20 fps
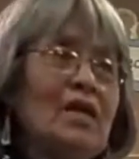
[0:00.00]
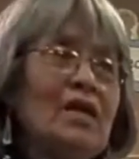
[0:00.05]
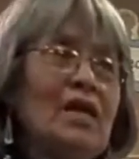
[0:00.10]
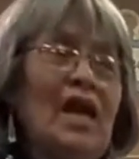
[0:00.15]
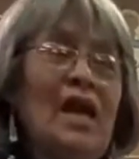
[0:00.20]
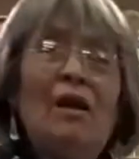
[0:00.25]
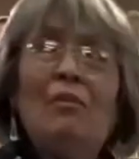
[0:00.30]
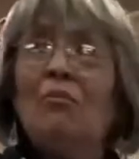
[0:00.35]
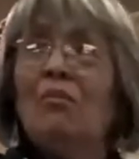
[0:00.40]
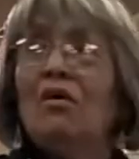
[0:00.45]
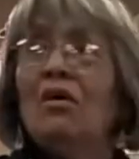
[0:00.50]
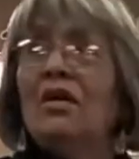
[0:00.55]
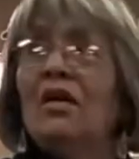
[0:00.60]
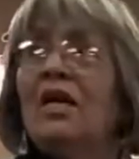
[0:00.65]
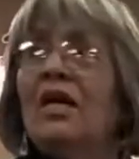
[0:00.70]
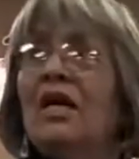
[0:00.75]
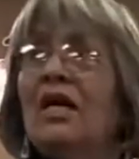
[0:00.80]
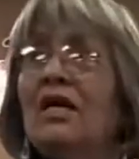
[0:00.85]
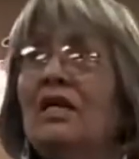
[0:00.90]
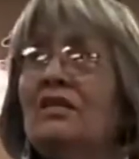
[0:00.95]
Cameron,
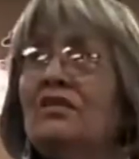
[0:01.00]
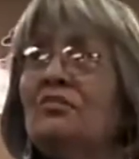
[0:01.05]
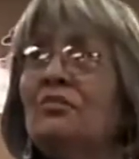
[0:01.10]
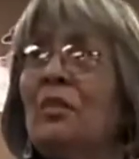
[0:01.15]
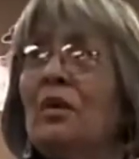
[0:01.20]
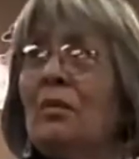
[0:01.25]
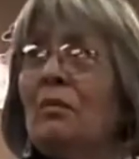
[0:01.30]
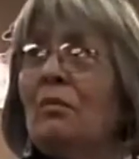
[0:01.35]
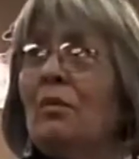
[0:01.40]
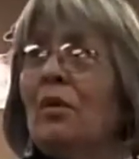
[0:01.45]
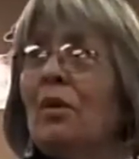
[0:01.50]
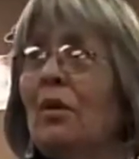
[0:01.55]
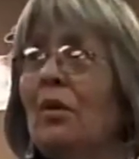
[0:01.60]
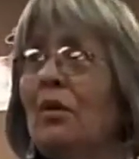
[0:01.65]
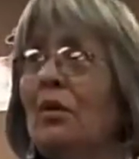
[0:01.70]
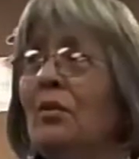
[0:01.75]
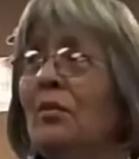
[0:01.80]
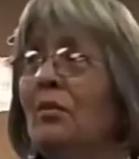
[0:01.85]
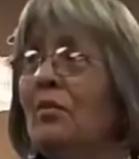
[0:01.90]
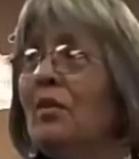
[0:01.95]
his
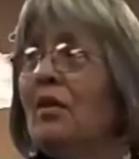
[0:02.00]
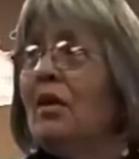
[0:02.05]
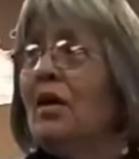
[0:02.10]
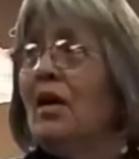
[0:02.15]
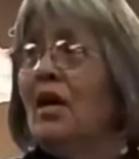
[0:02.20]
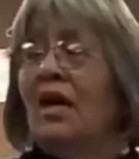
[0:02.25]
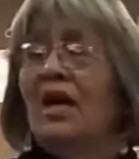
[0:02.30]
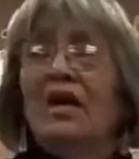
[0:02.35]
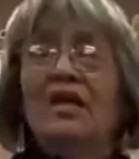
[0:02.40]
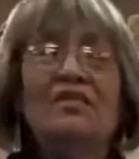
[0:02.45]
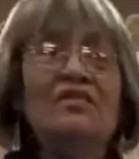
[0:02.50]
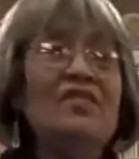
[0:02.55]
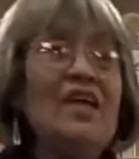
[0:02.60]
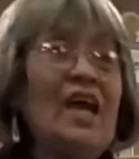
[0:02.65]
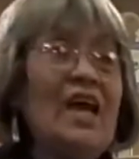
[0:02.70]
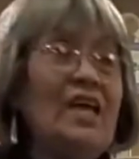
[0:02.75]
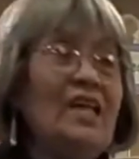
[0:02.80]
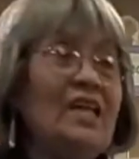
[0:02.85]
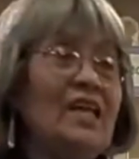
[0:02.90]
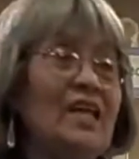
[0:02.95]
people,
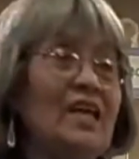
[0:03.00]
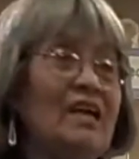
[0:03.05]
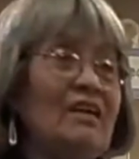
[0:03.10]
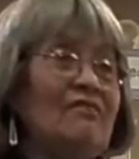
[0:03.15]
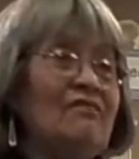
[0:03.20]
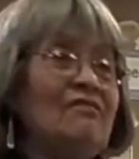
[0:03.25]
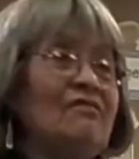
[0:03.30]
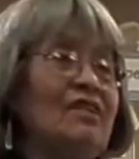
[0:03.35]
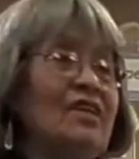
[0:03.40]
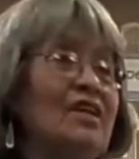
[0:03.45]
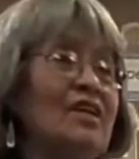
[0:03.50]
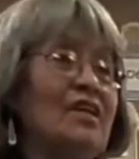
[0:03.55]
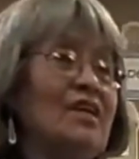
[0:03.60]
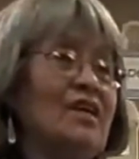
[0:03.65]
they lived